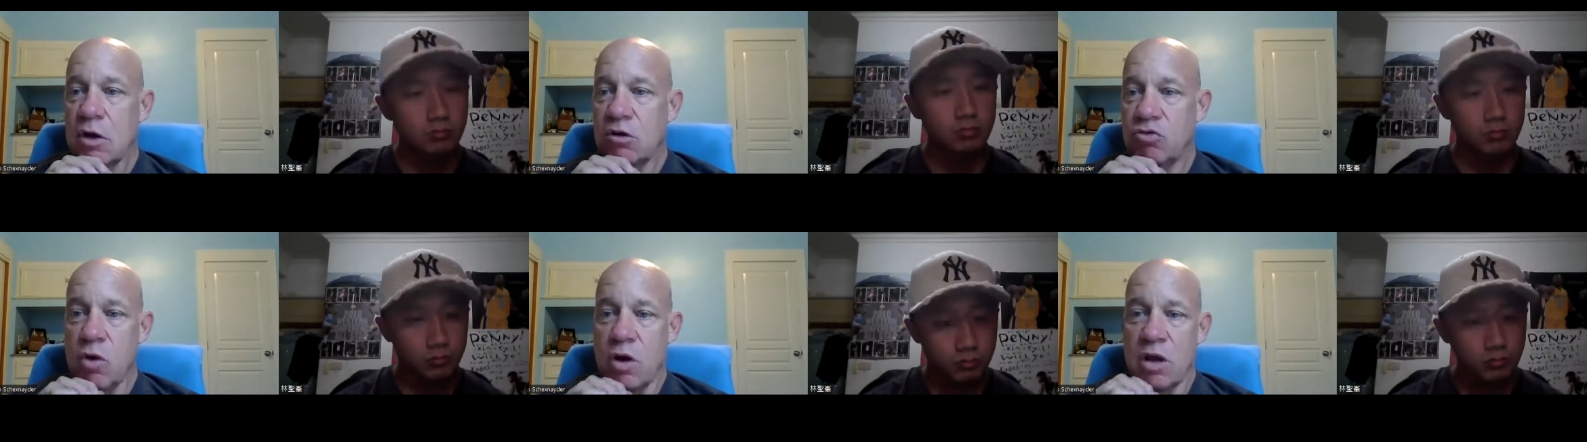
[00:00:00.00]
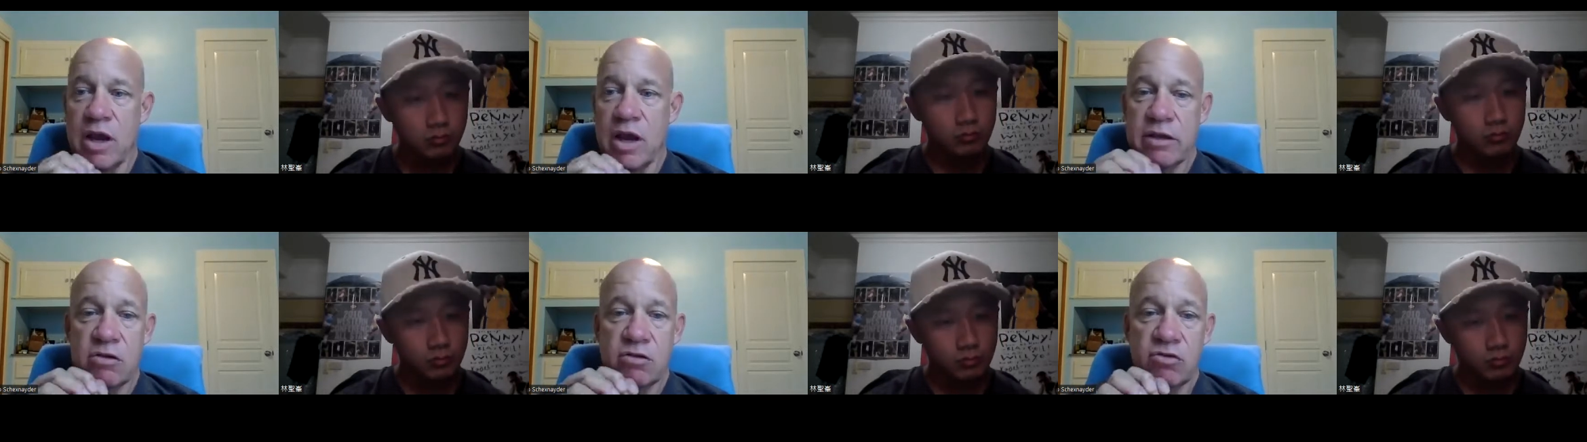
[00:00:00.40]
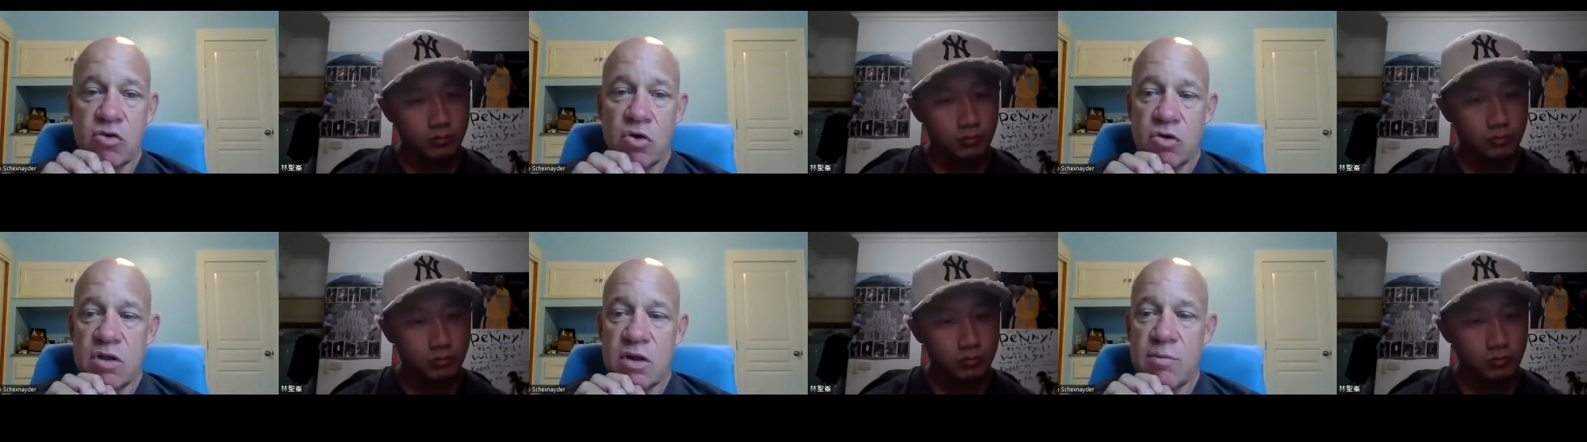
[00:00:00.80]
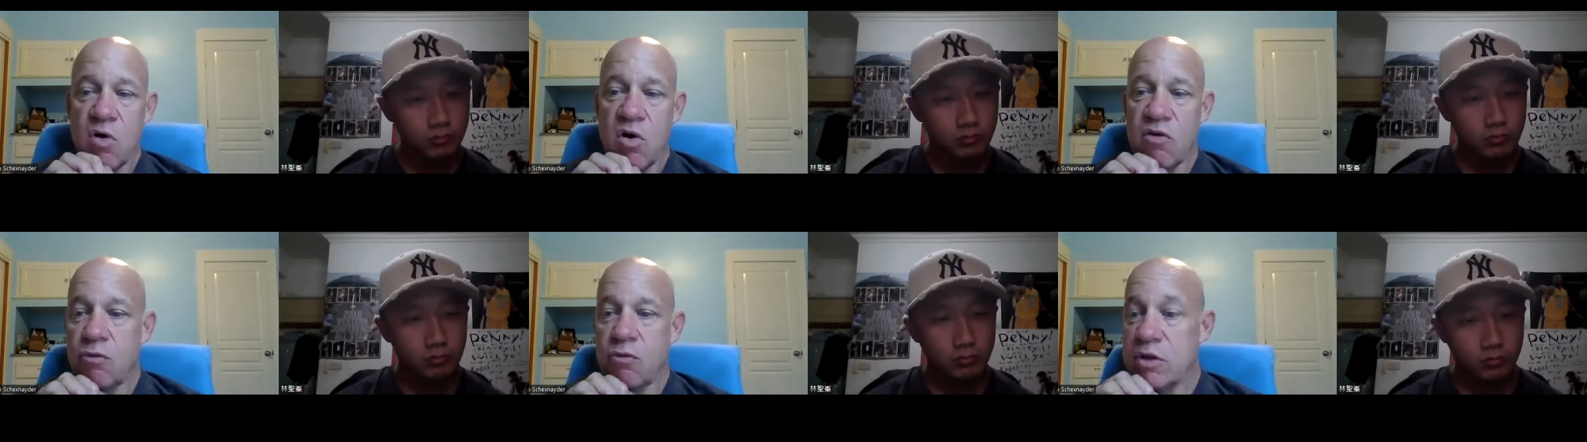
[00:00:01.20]
Speaker 1: So I like to start them
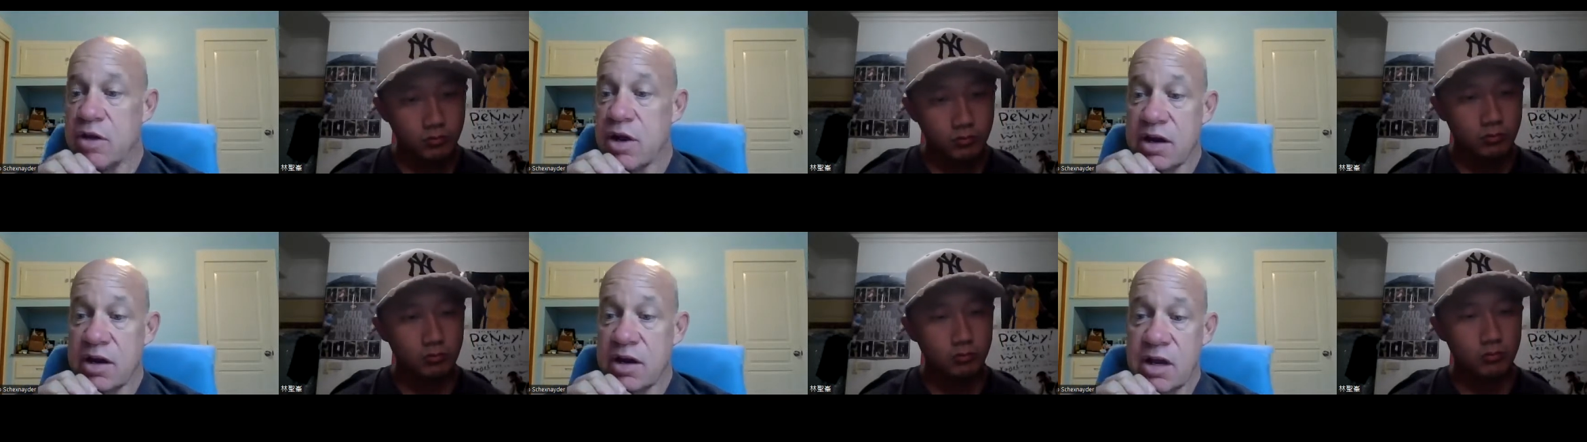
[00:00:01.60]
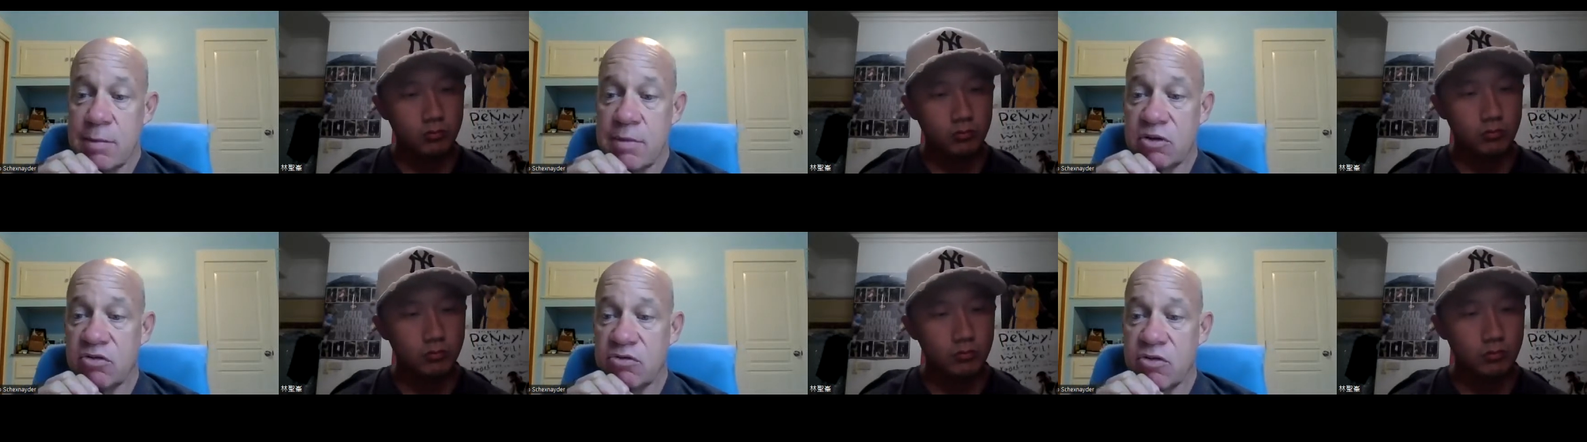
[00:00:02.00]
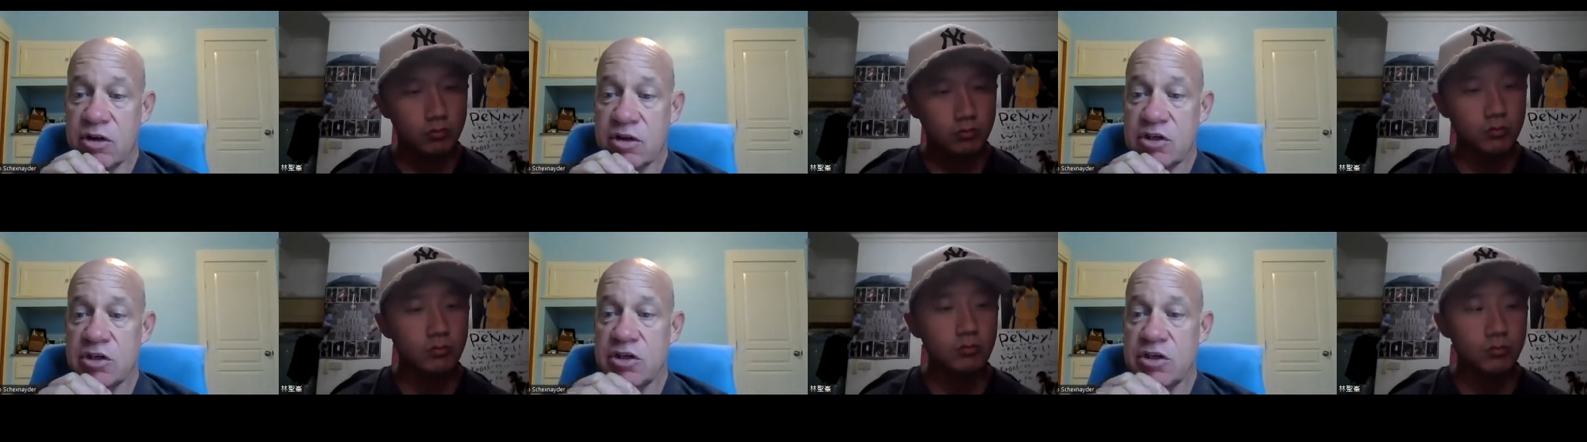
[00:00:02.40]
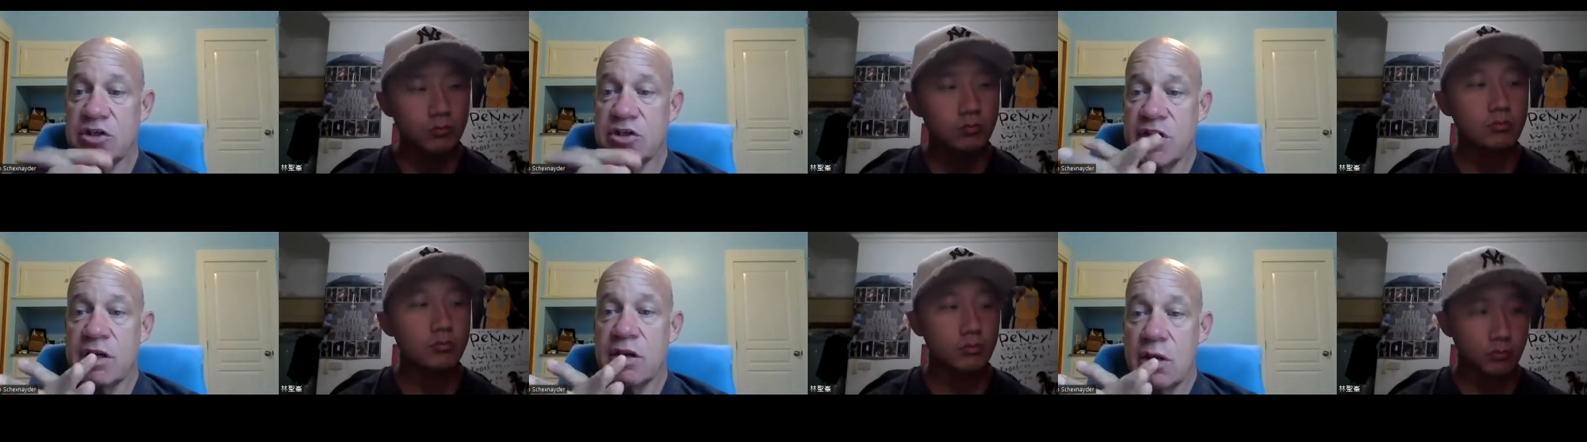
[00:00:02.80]
off with dynamic stretches
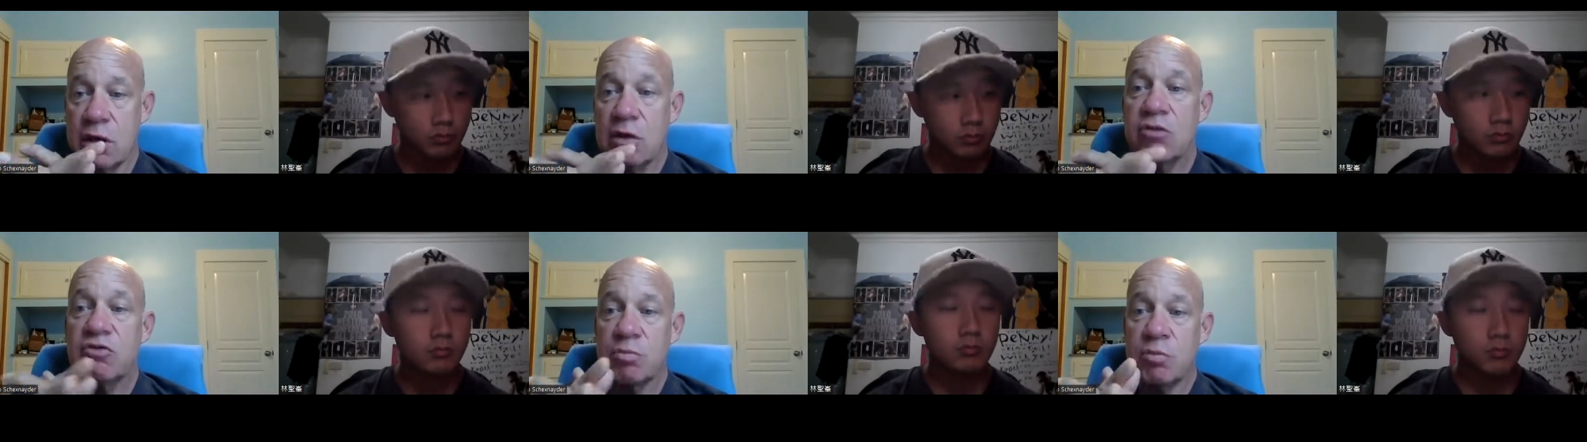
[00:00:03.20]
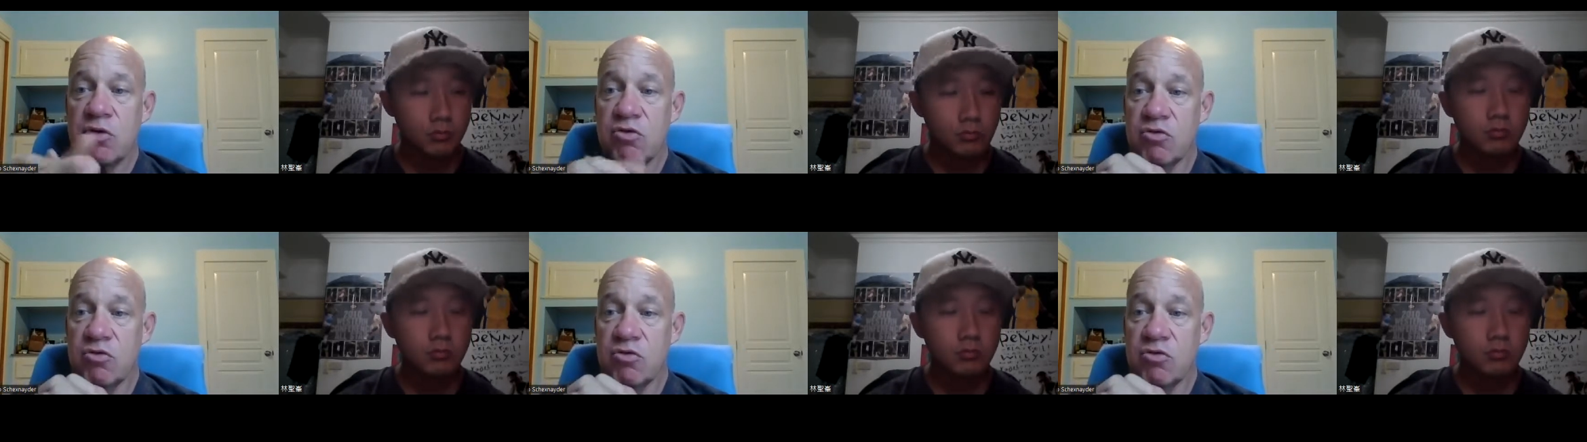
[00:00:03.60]
and sprint